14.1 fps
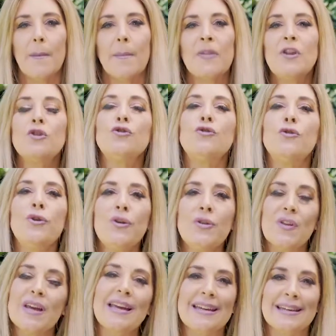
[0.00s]
But the truth
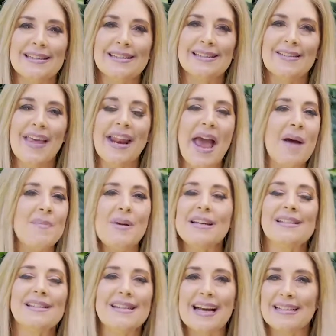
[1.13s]
is that
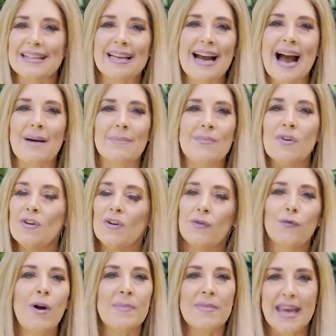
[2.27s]
happiness doesn't come
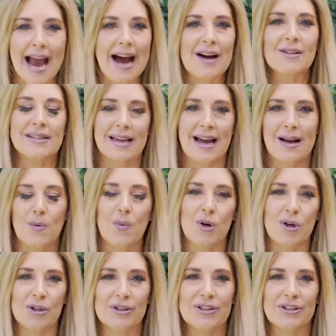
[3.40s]
from the outside
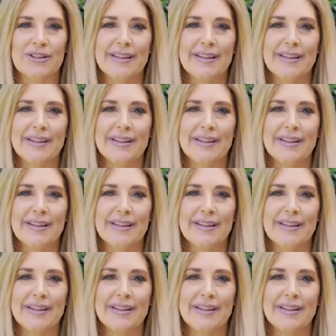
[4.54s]
world.